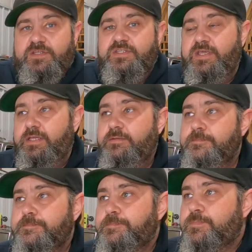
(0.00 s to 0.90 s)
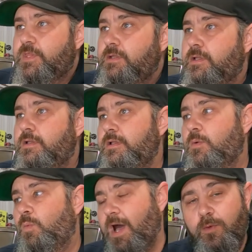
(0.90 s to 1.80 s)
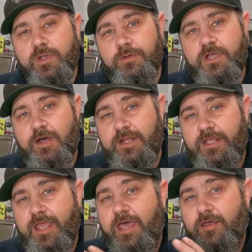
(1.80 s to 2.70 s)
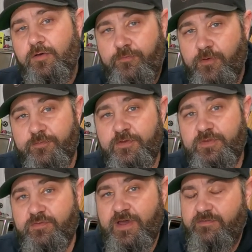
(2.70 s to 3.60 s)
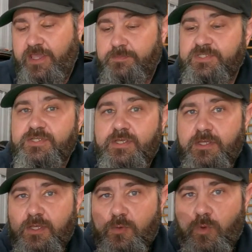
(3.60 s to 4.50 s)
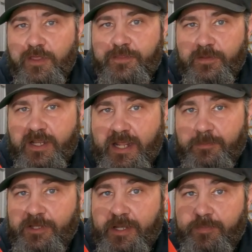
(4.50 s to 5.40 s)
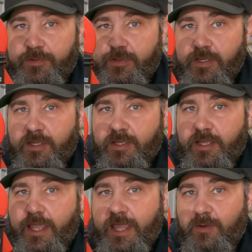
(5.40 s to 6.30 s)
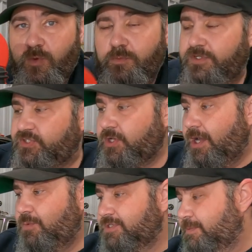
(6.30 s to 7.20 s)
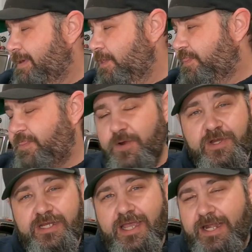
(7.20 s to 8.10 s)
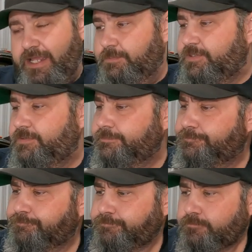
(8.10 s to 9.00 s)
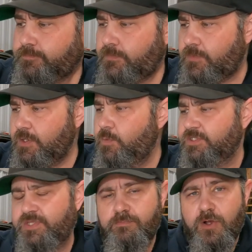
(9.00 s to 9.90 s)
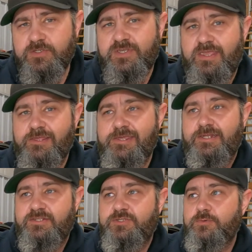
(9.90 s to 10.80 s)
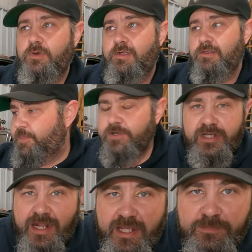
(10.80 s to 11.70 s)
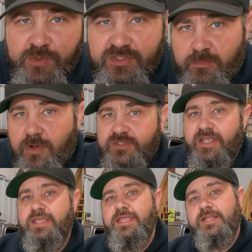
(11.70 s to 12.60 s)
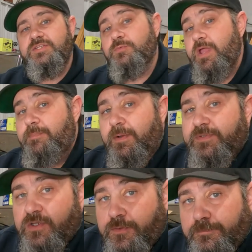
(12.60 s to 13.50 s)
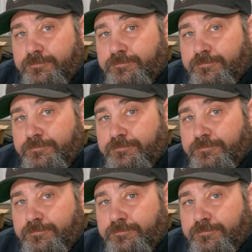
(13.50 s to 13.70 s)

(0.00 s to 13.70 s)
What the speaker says: this thing while we were cutting at a full 55 amps with an amp clamp. And what we saw was about 39 amps was the most I could get it to. 39 amps was the most I could get it to ramp up to.